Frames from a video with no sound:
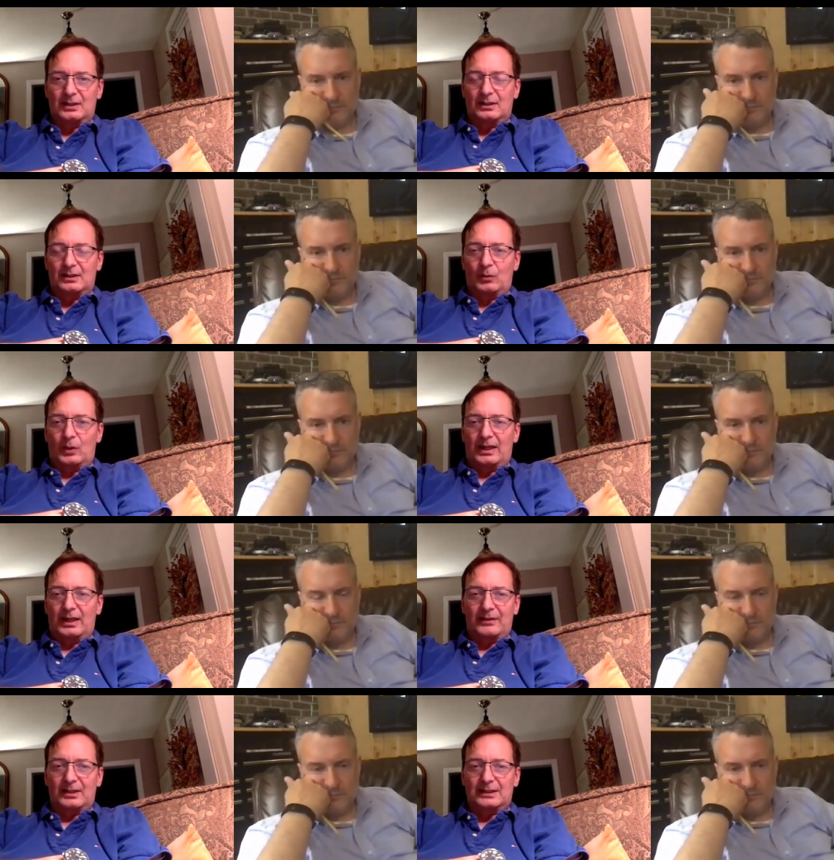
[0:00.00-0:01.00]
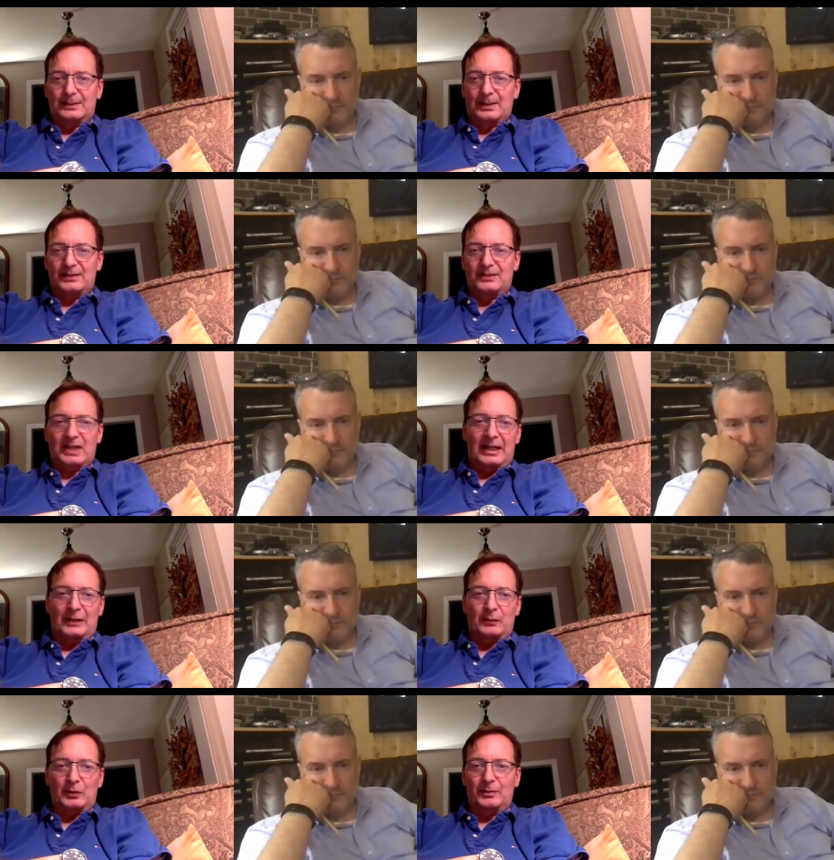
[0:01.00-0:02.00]
Speaker 1: Where they have an expensive dining
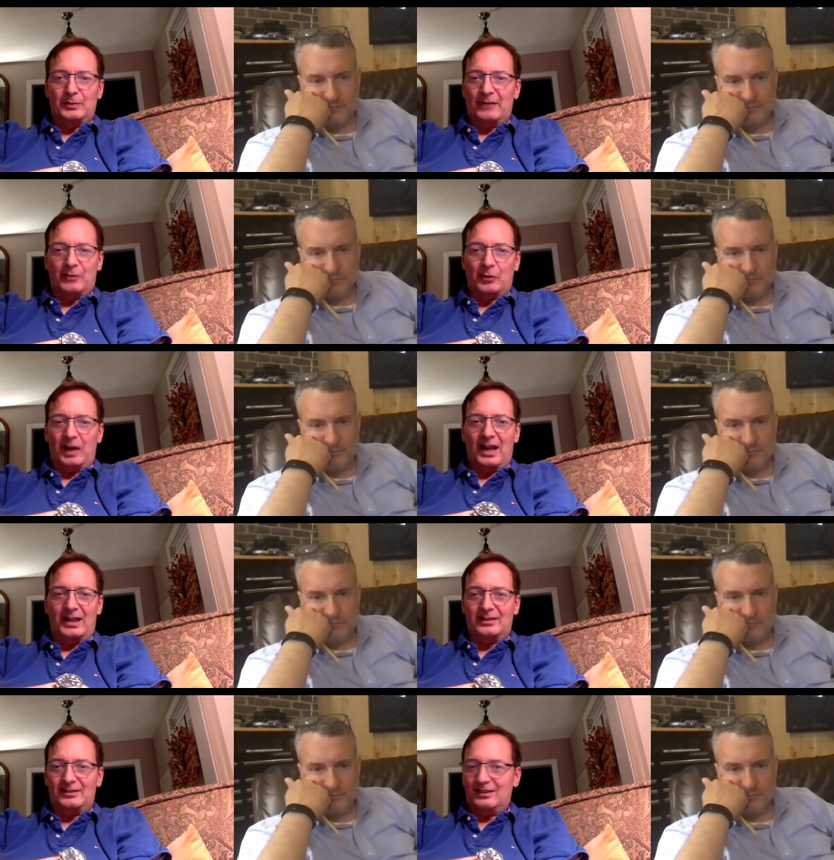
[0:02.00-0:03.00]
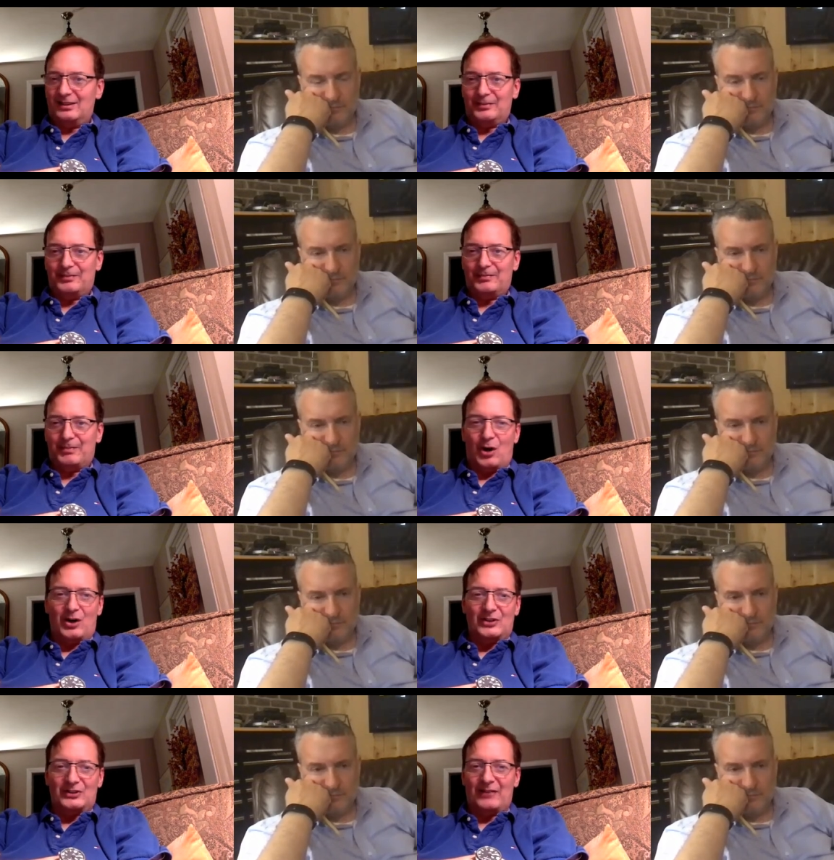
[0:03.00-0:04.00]
room, they have granite uh, bars.
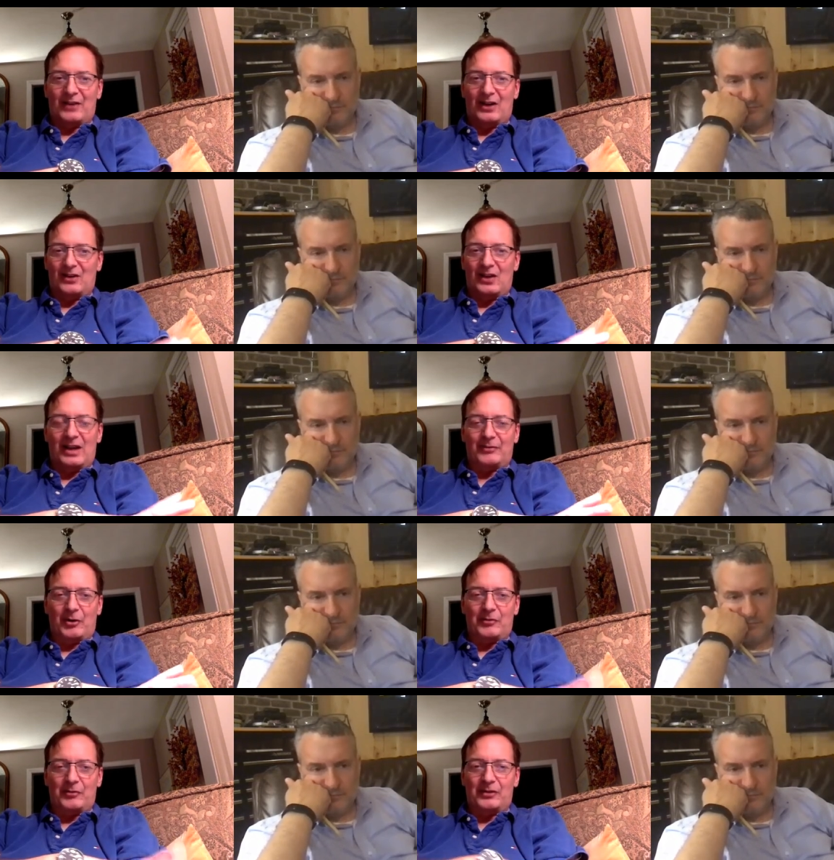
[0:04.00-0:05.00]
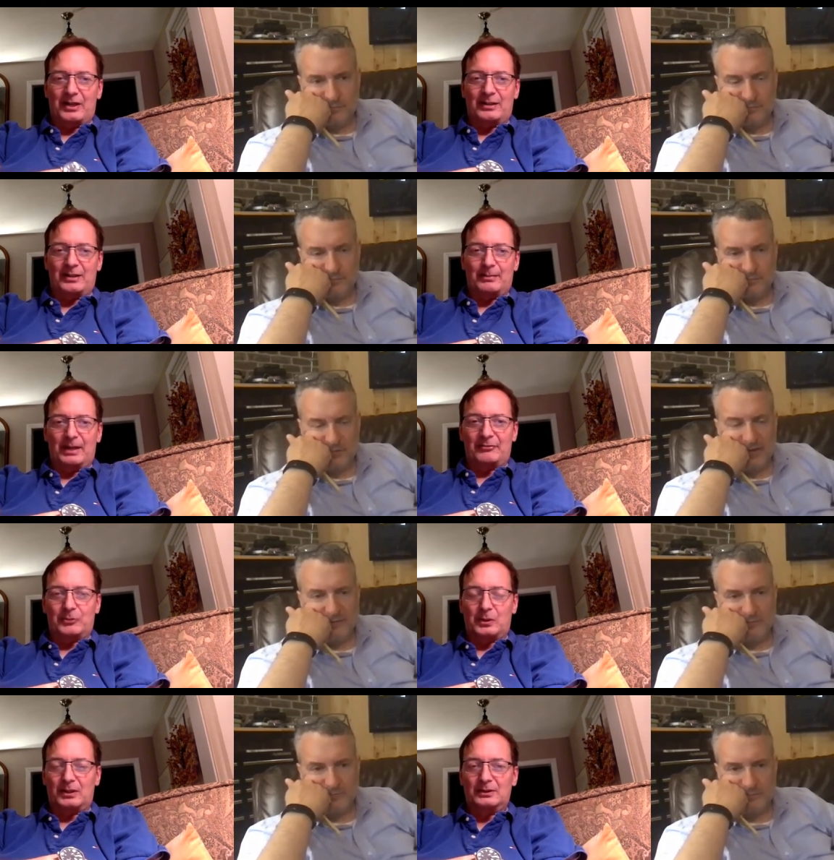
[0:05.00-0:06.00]
They've got a lot of overhead to pay right. for,